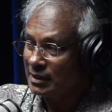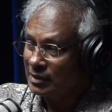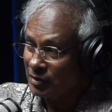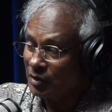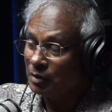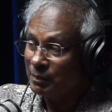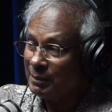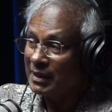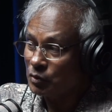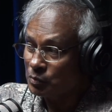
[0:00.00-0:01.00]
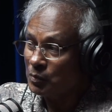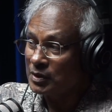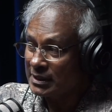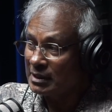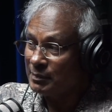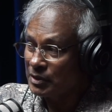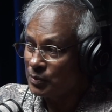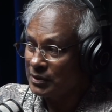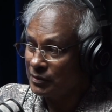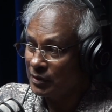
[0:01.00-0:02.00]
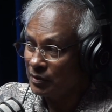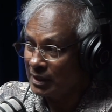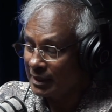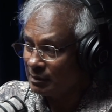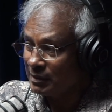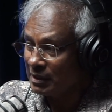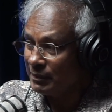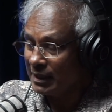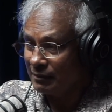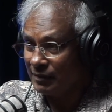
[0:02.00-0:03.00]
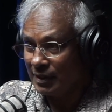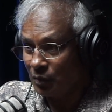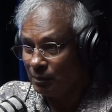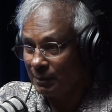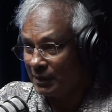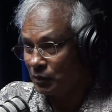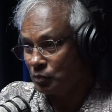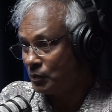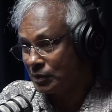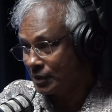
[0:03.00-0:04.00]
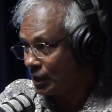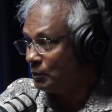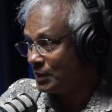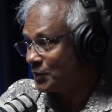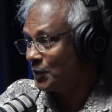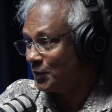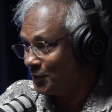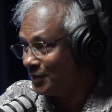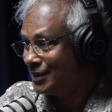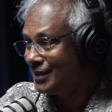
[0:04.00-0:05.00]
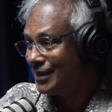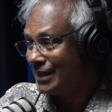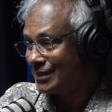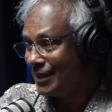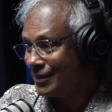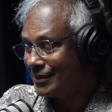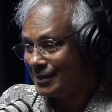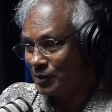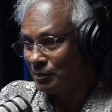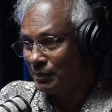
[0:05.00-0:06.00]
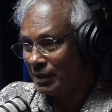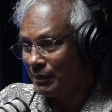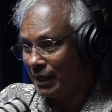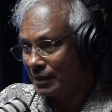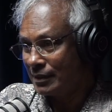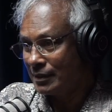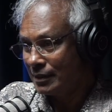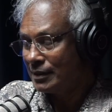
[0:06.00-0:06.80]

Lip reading: So they've got to pay back those bonds as they mature. So they've got to collect the money back. If they don't pay back those bonds, the government has got to, as a guarantor, has got to pay it back.